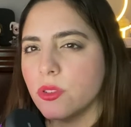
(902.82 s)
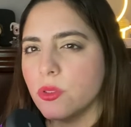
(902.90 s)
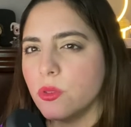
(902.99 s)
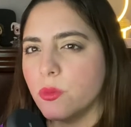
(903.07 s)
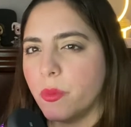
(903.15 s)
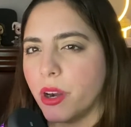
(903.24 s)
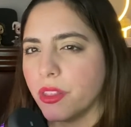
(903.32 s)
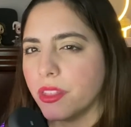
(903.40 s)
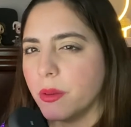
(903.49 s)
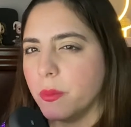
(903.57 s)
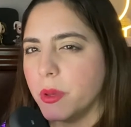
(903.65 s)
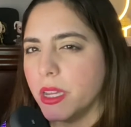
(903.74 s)
to
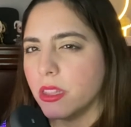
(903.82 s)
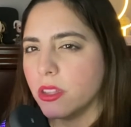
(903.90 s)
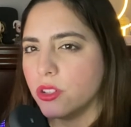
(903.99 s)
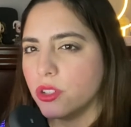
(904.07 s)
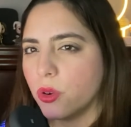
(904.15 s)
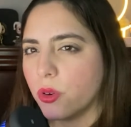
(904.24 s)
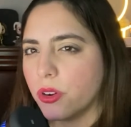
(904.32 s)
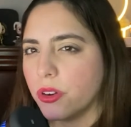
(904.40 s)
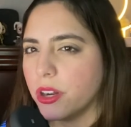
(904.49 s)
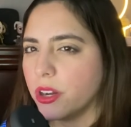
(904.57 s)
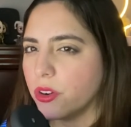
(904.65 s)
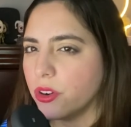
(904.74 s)
Martha being the Joker
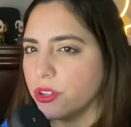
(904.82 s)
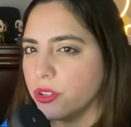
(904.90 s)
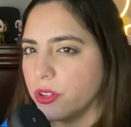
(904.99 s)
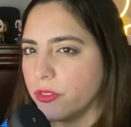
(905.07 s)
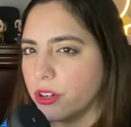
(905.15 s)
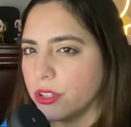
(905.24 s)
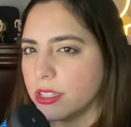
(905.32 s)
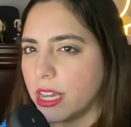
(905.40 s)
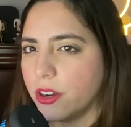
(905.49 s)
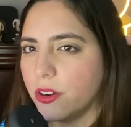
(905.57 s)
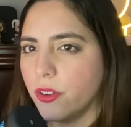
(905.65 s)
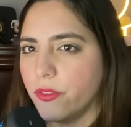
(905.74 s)
on another universe.
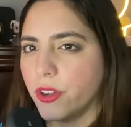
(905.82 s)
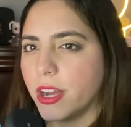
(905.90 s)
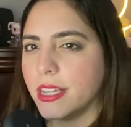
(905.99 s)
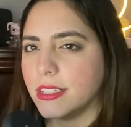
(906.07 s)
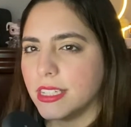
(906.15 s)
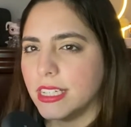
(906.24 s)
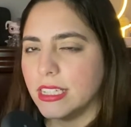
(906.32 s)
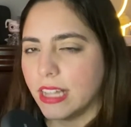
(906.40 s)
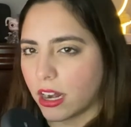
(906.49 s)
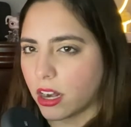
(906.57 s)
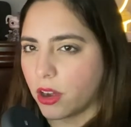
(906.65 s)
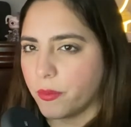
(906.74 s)
I don't know if you guys seen
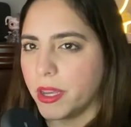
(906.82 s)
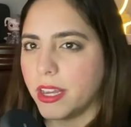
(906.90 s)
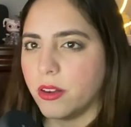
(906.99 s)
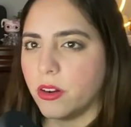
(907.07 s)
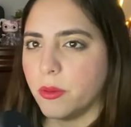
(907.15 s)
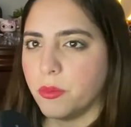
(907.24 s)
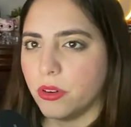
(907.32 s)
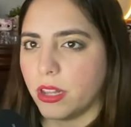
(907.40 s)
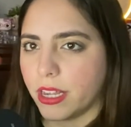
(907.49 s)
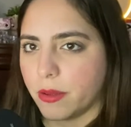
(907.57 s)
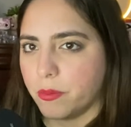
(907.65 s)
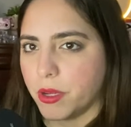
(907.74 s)
that comic. I'm gonna put
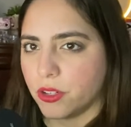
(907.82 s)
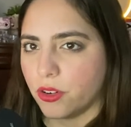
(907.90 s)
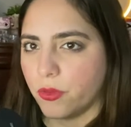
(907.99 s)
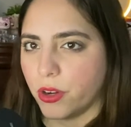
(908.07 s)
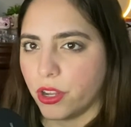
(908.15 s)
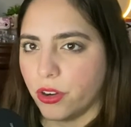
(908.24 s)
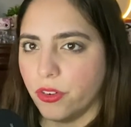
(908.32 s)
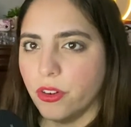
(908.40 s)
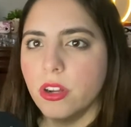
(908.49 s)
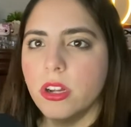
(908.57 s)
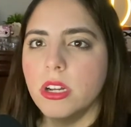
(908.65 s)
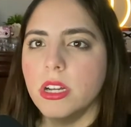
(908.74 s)
like a picture over here
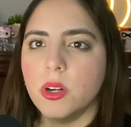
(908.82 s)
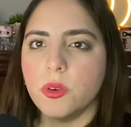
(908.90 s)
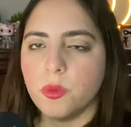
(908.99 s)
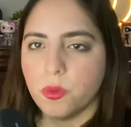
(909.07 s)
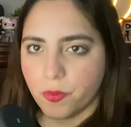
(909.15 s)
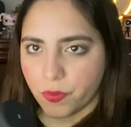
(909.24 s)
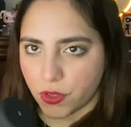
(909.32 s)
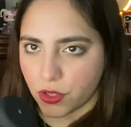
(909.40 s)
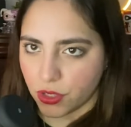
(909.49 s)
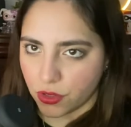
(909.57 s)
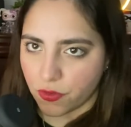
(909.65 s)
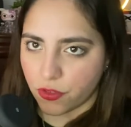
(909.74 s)

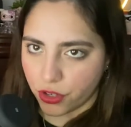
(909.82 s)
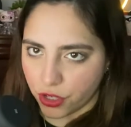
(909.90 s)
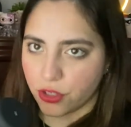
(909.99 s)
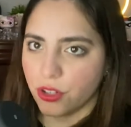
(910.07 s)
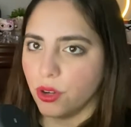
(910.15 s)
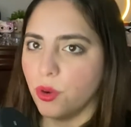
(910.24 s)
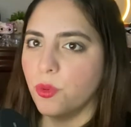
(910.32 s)
to, for you to know